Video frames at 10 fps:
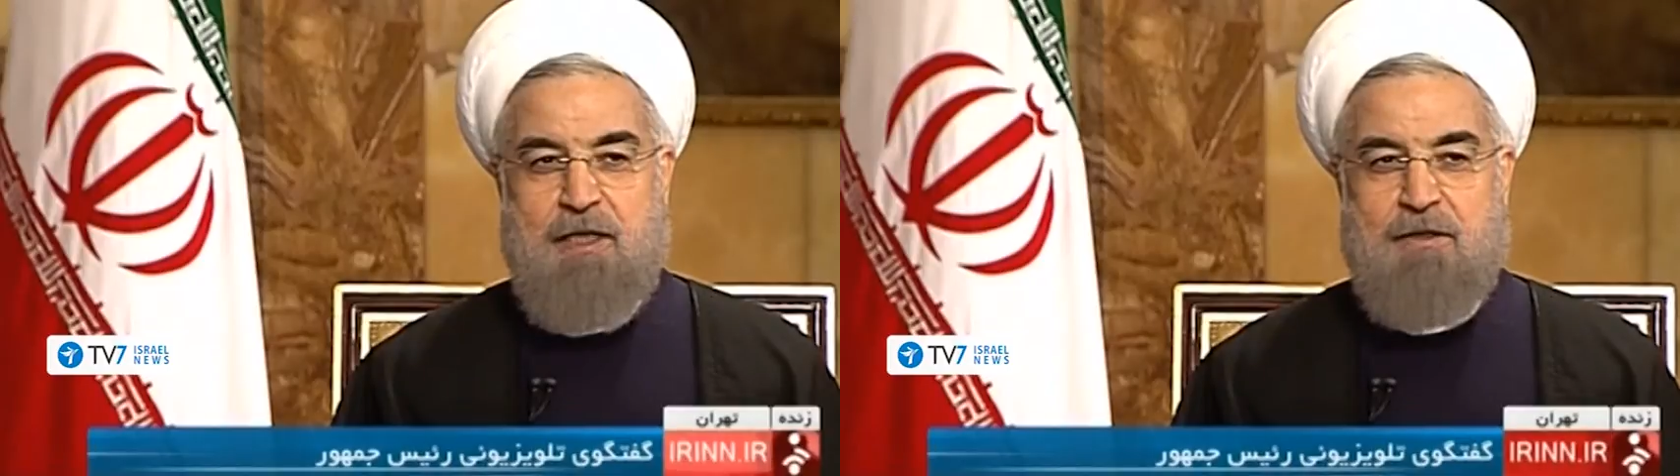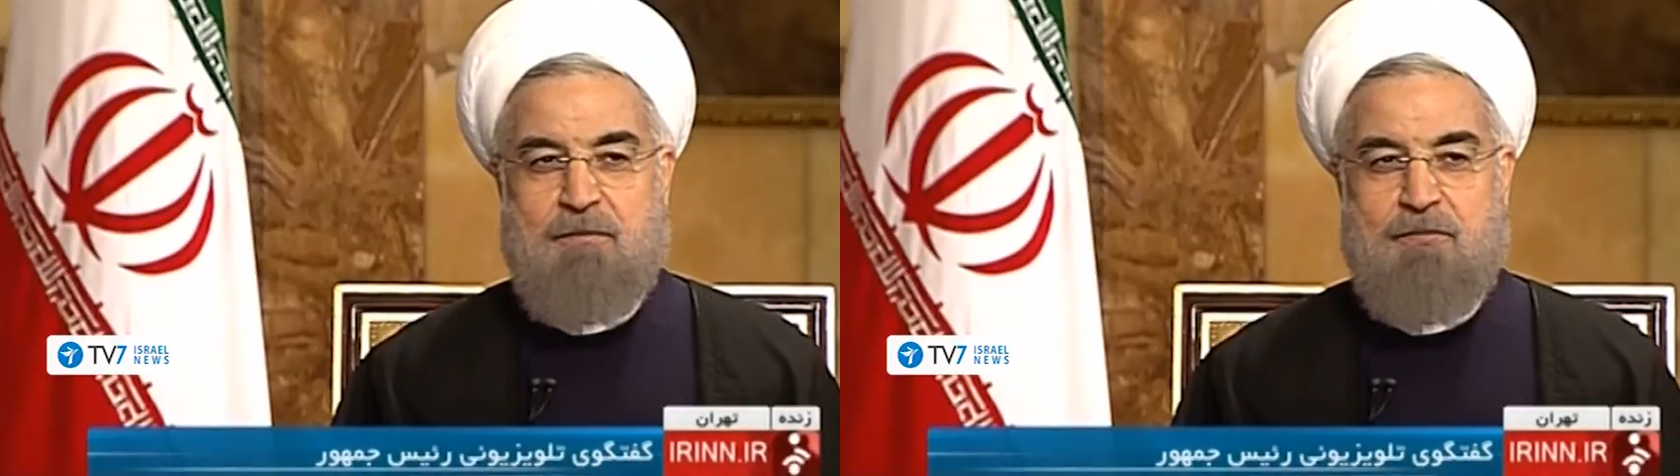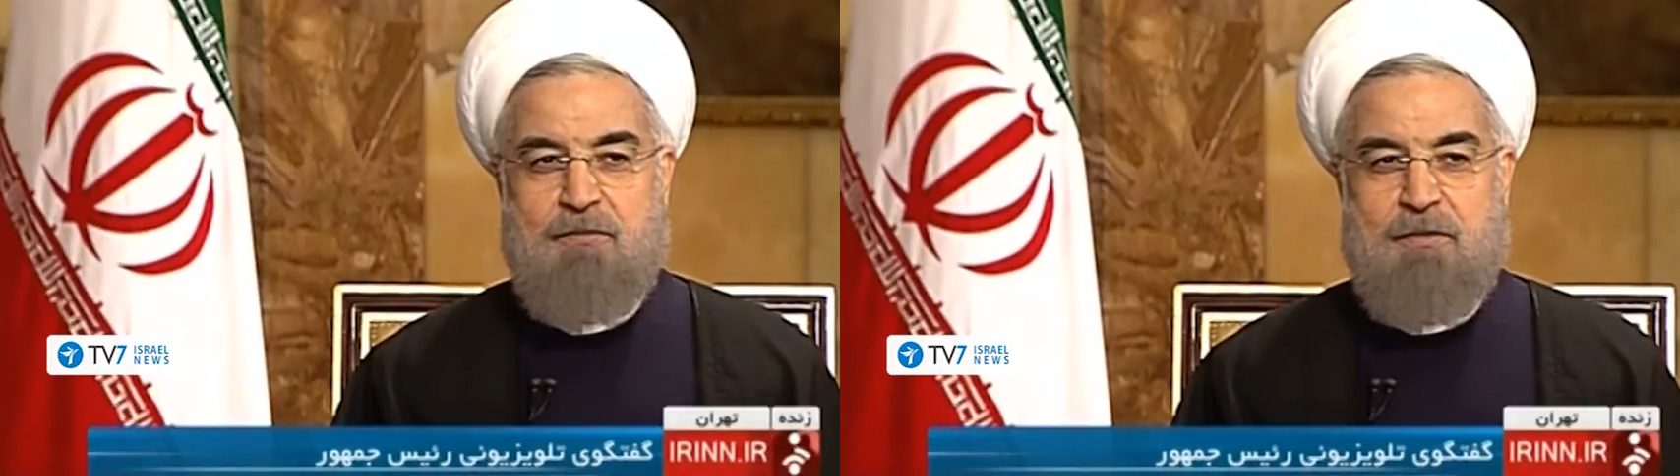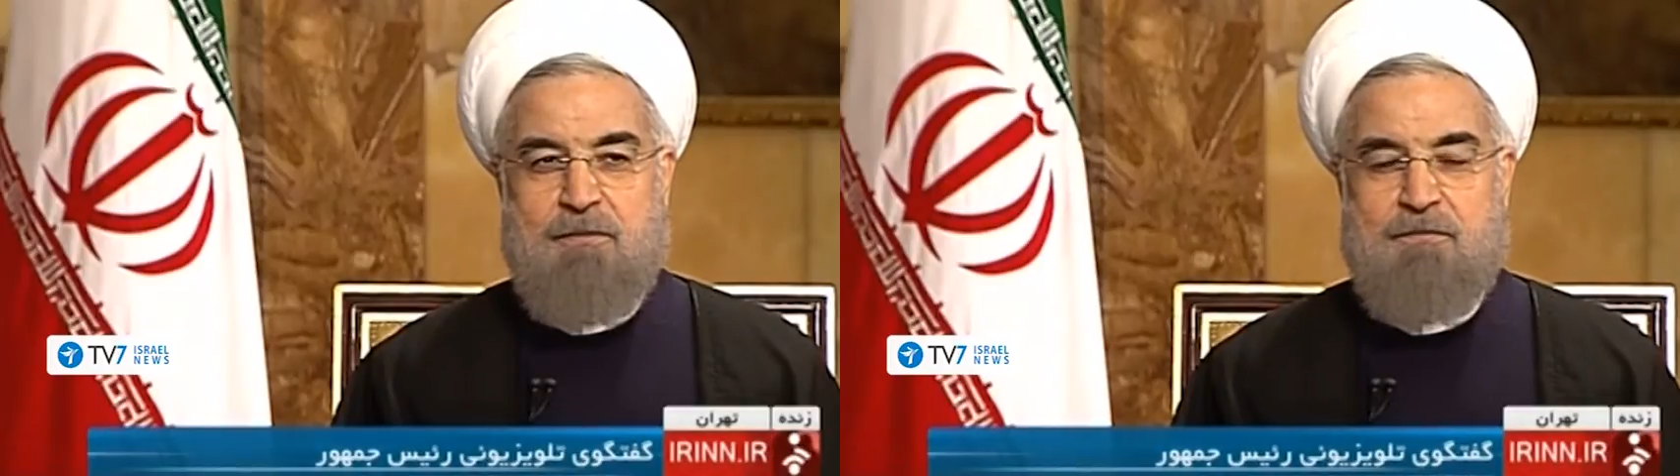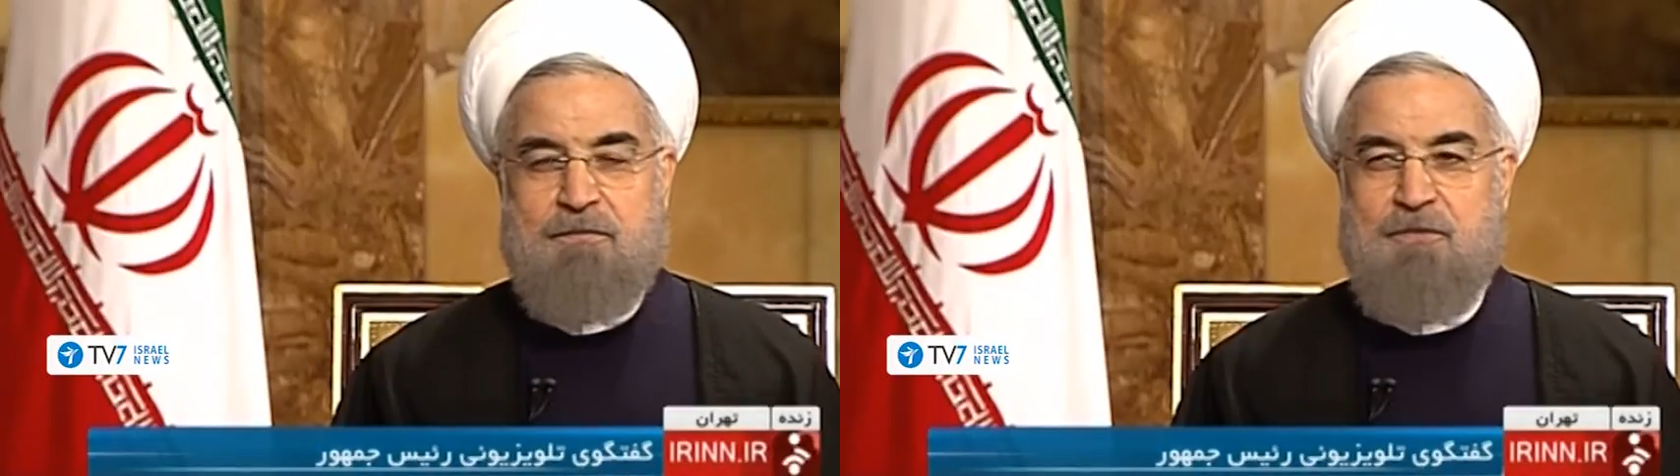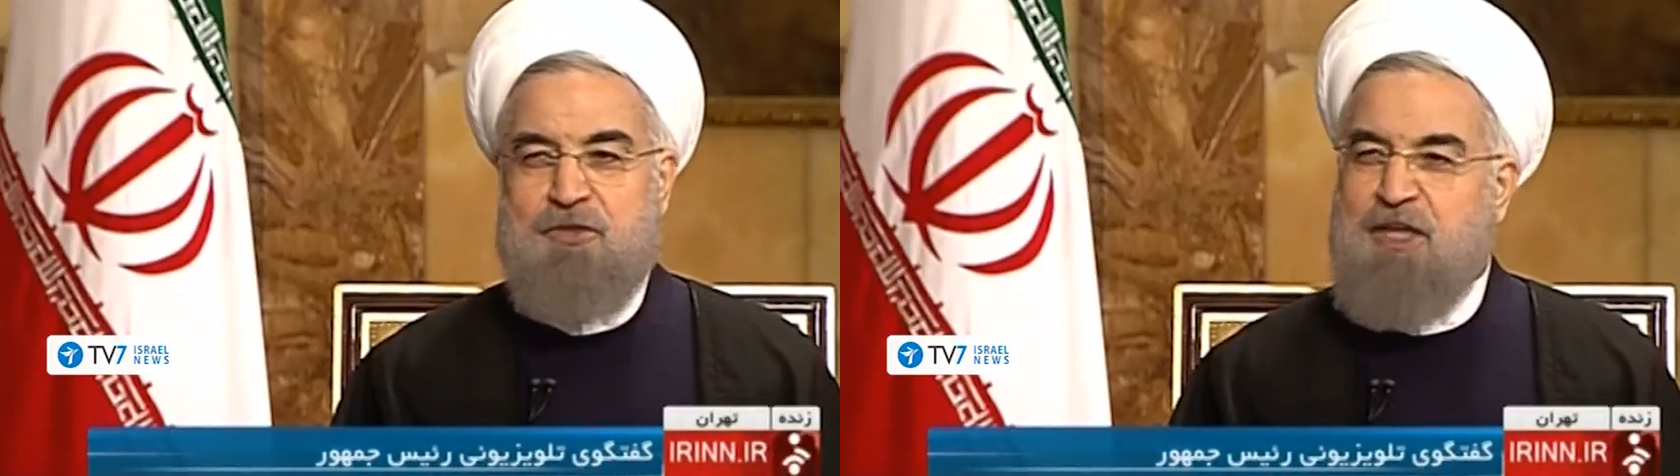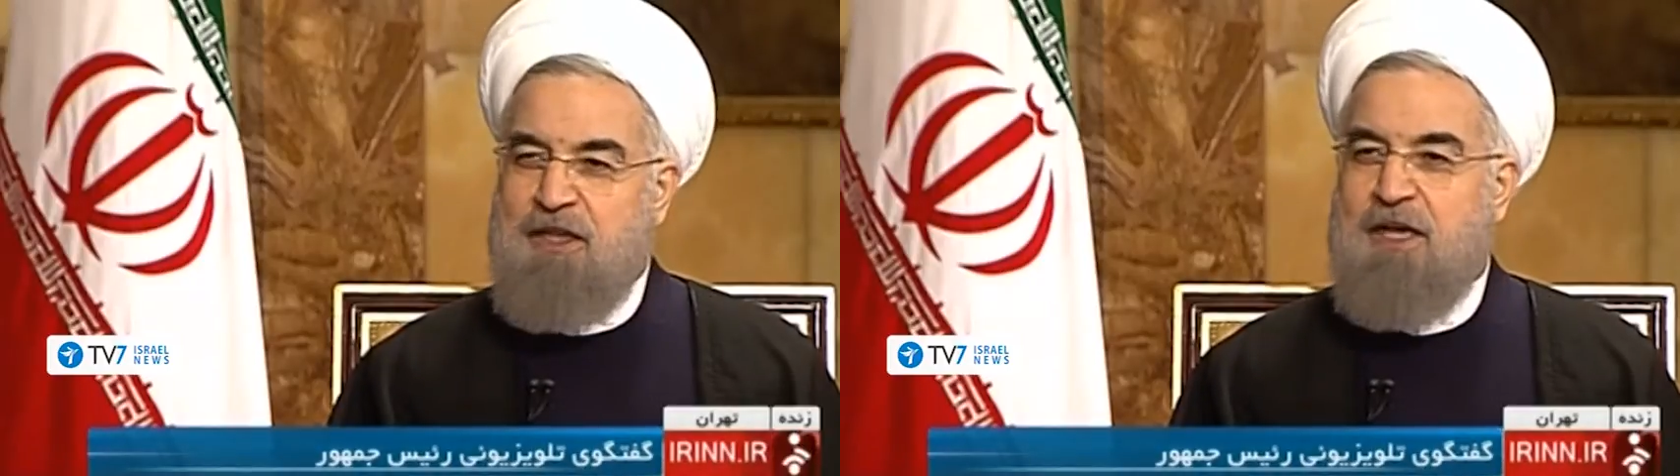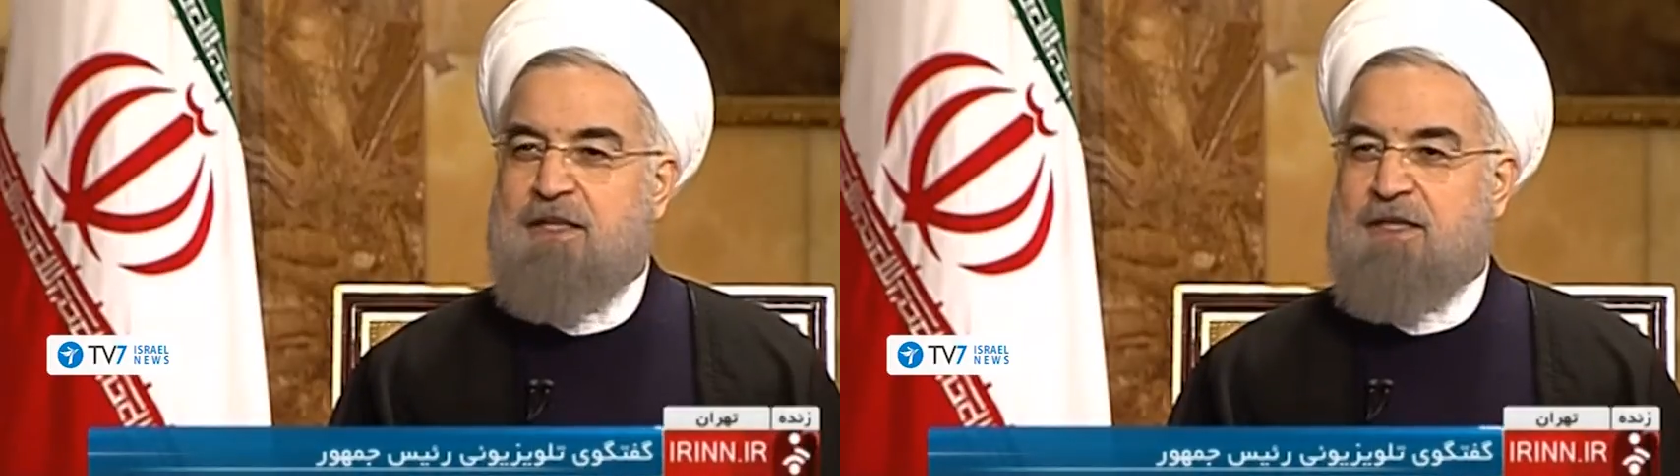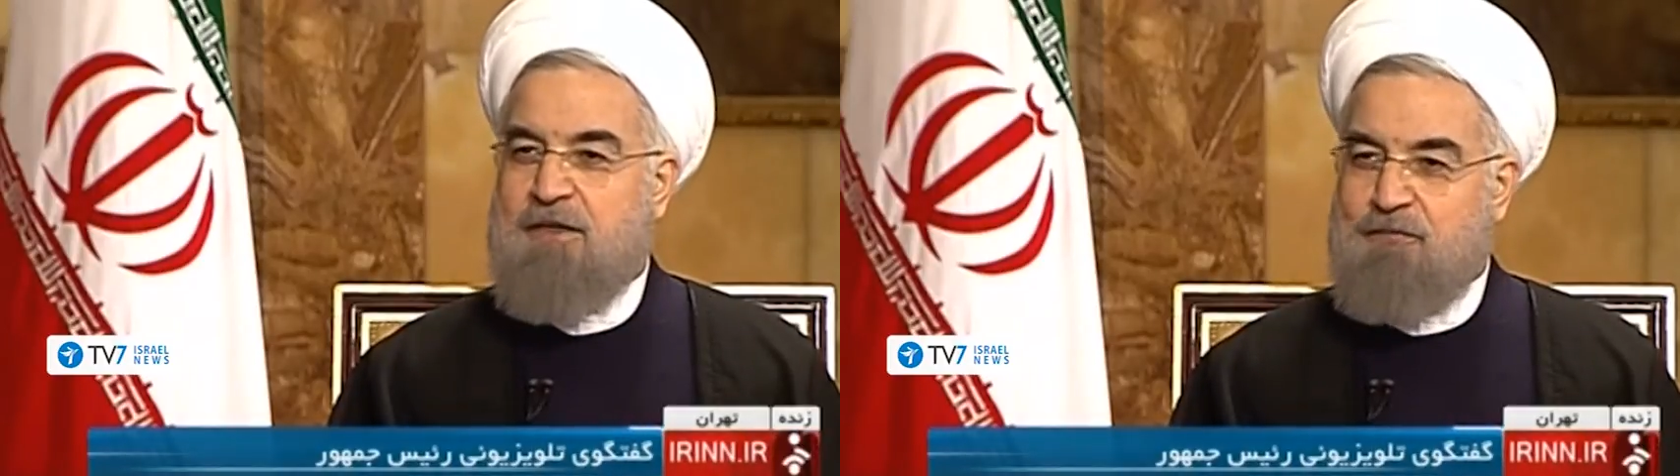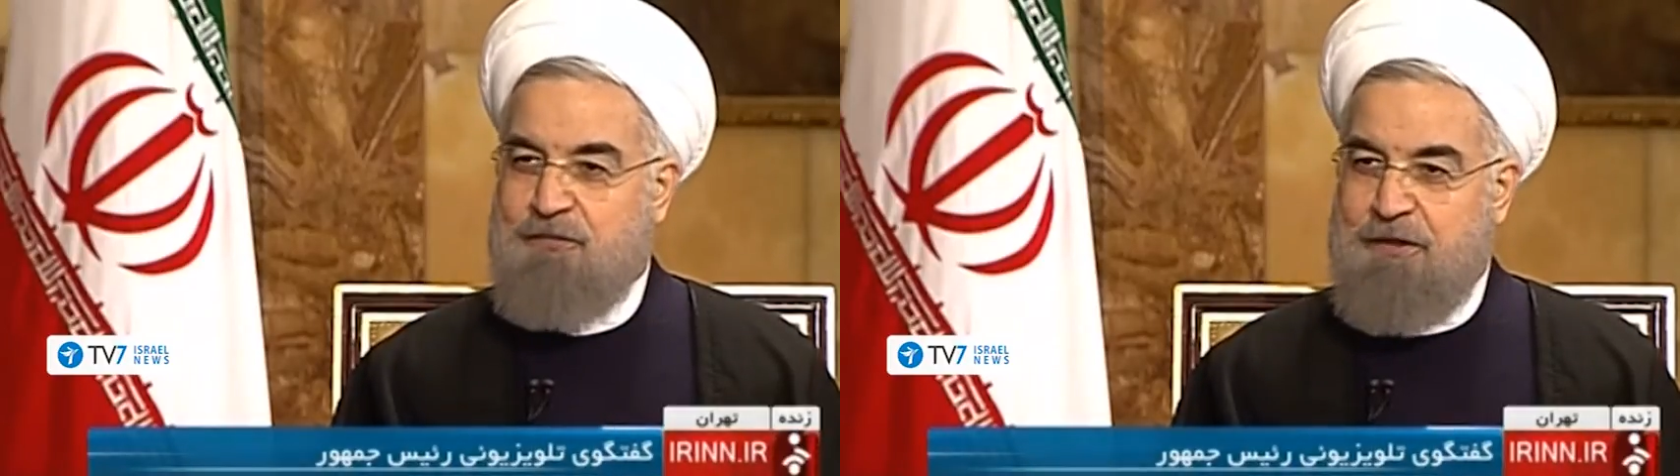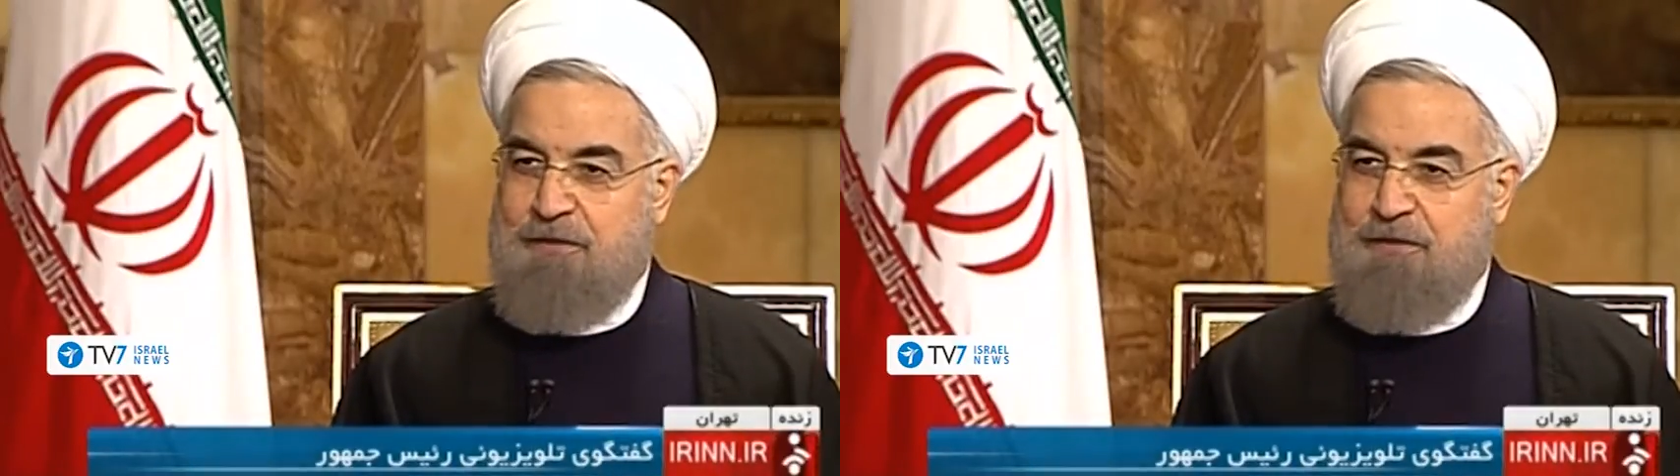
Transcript: he warned was harming Iran's economic